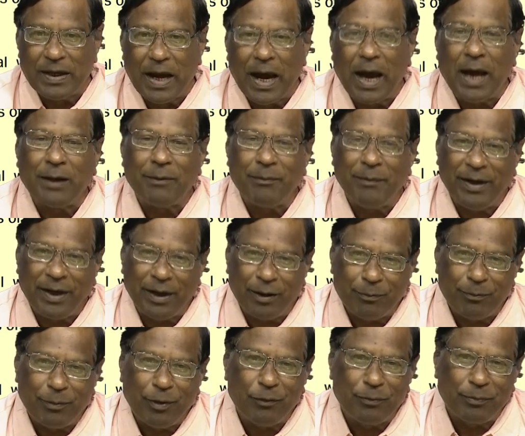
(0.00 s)
are made
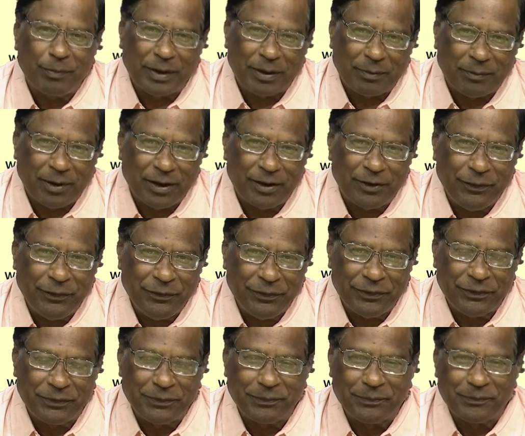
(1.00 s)
up of
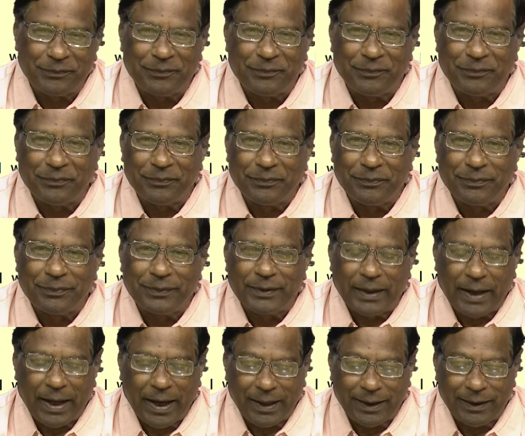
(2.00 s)
paramanus,
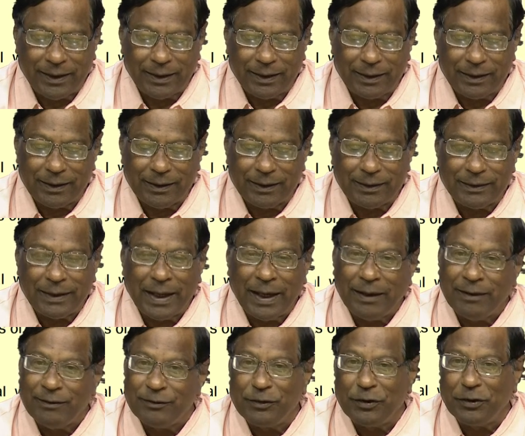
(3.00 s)
and
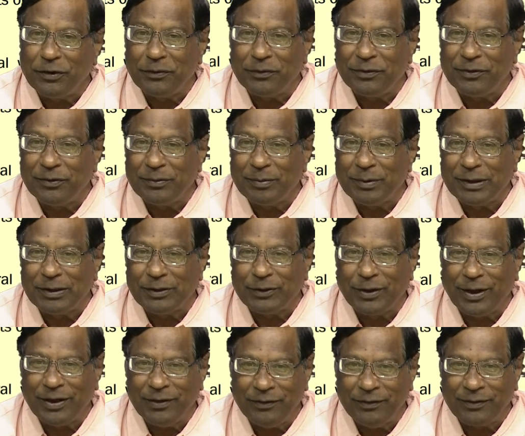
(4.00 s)
that is not visible to
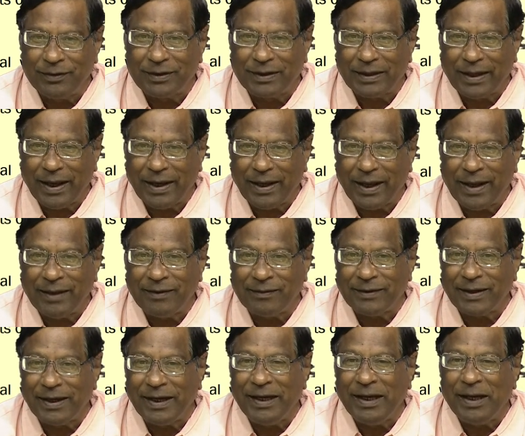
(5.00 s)
us as
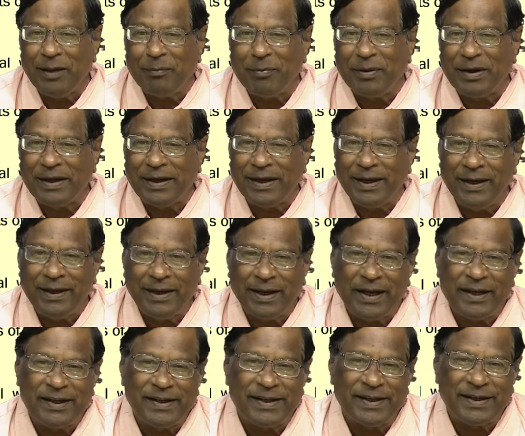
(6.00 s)
independent
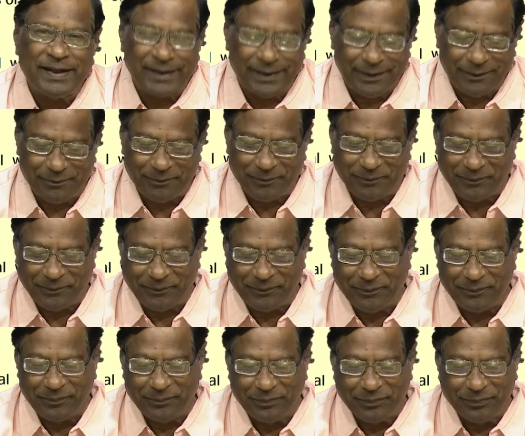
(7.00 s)
entity.
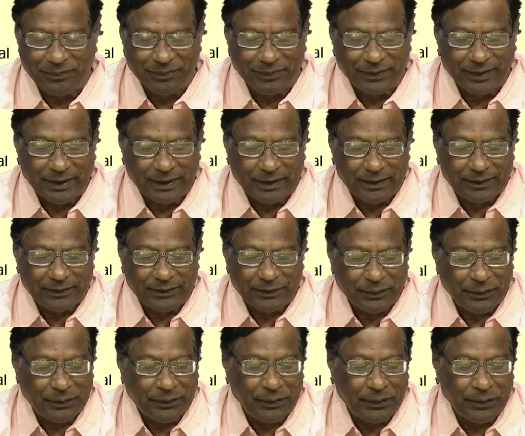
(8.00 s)

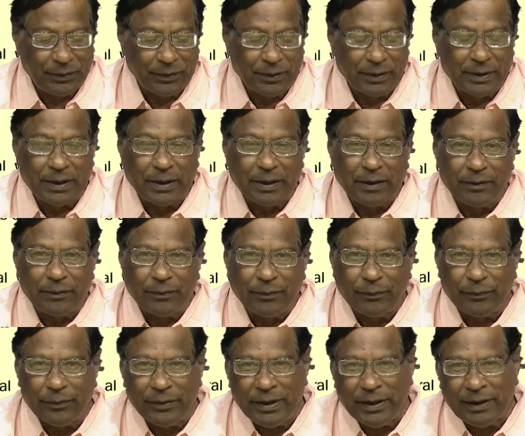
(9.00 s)
So,
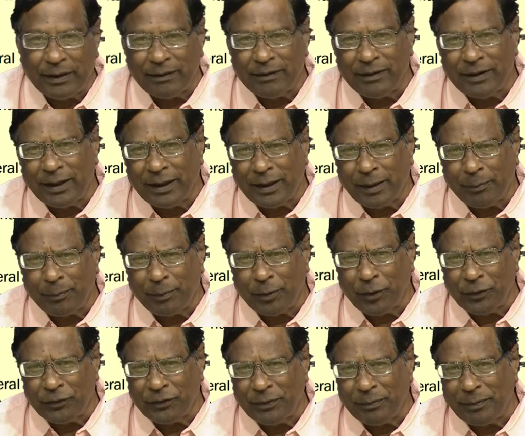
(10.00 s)
it
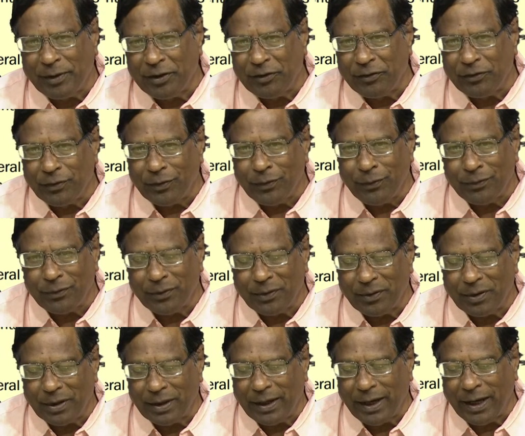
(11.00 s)
approximates to
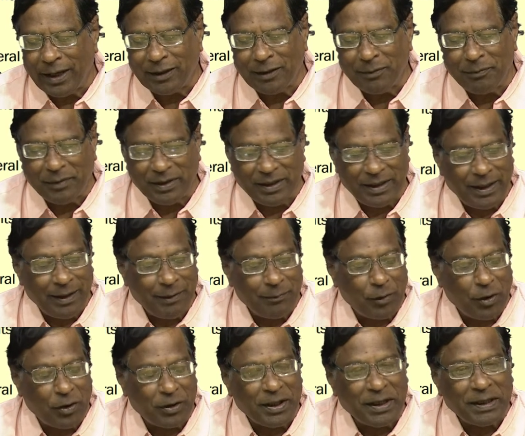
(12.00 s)
atom in a
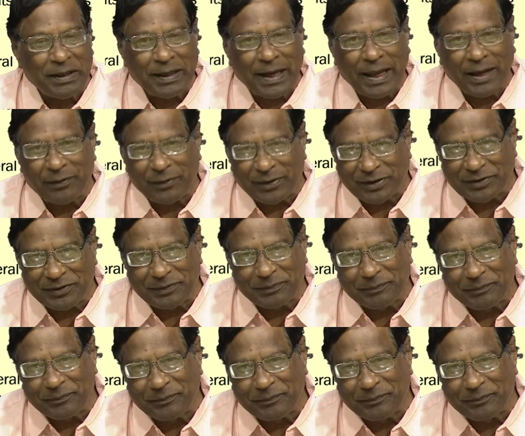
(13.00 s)
modern language.